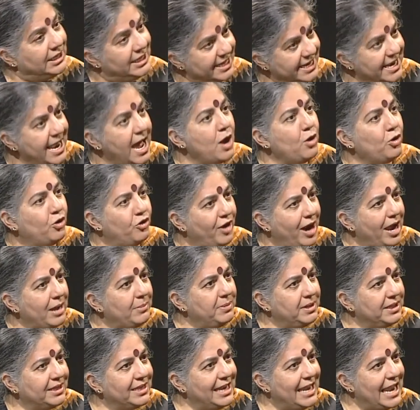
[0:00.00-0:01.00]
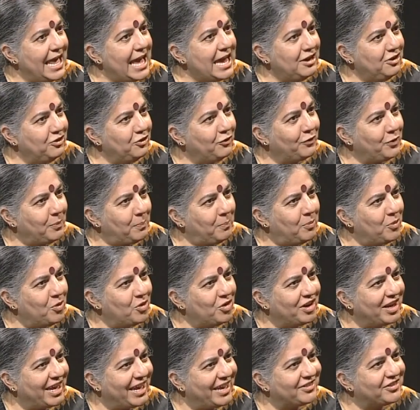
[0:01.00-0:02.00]
they're now grabbing the land of the
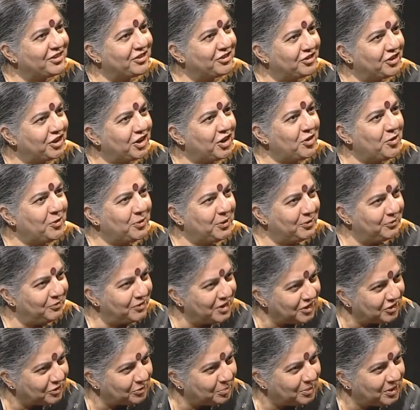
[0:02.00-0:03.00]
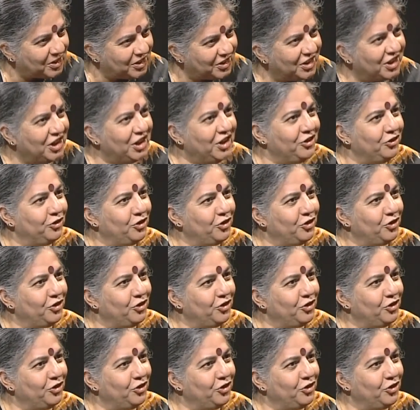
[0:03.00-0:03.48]
poor as a secure investment.